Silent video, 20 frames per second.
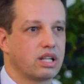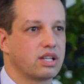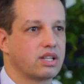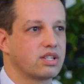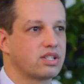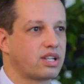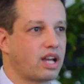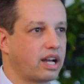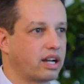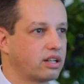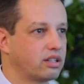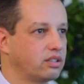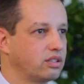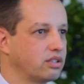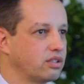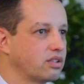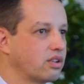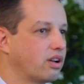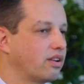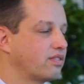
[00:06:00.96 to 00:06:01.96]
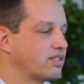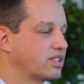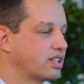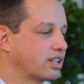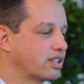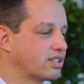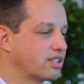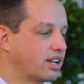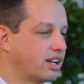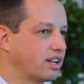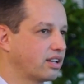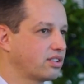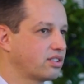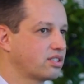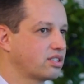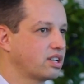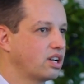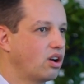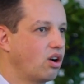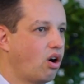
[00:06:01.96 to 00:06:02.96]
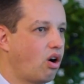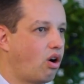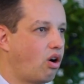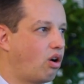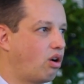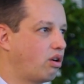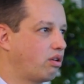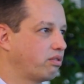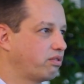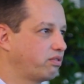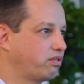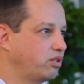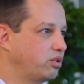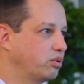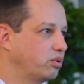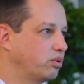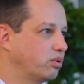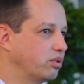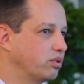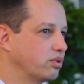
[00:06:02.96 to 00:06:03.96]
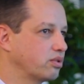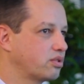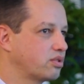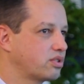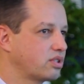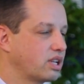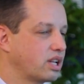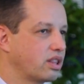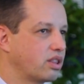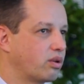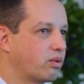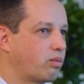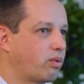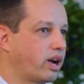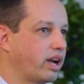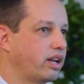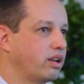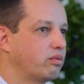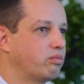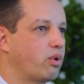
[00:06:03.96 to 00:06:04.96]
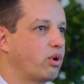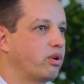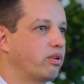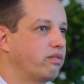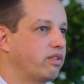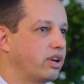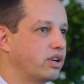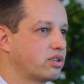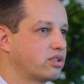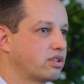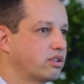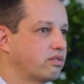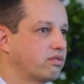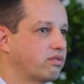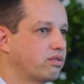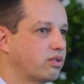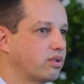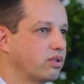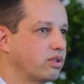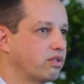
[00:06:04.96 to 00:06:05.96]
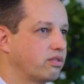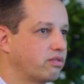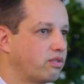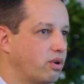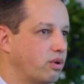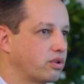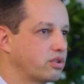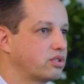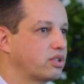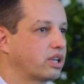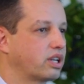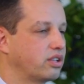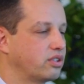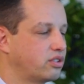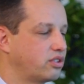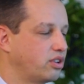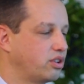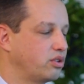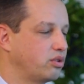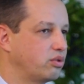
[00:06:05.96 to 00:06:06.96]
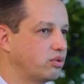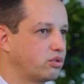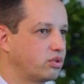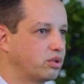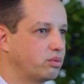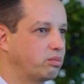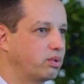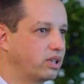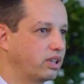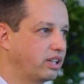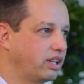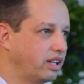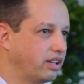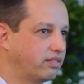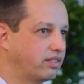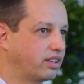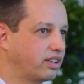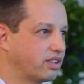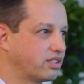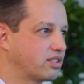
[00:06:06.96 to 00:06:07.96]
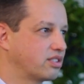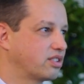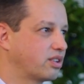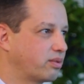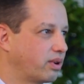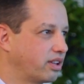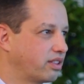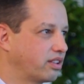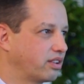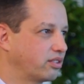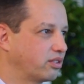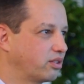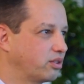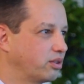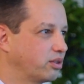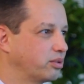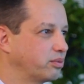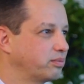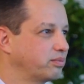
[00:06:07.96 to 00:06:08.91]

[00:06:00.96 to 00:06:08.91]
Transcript: cycle of success all fuels the right motivation for the folks to continue to believe that this is the right thing to do.